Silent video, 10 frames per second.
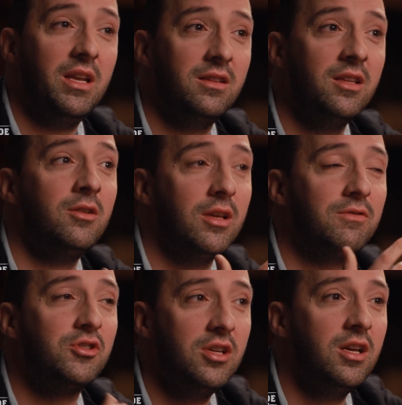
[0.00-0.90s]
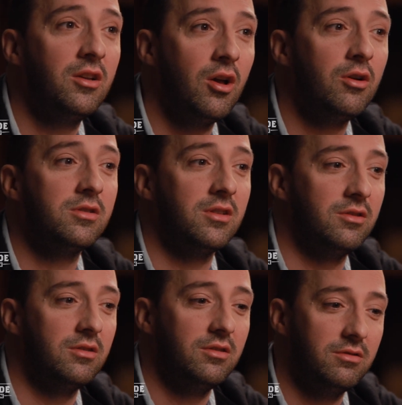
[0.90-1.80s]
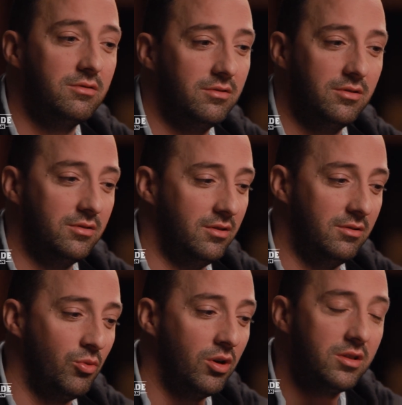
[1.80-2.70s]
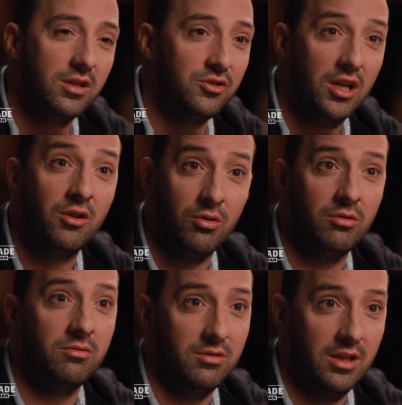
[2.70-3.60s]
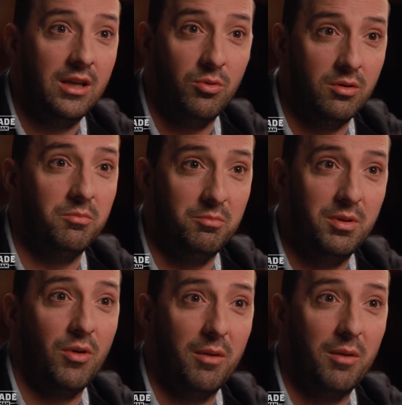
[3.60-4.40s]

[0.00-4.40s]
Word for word: I mean, it literally, if she goes and works at J.Crew, he will be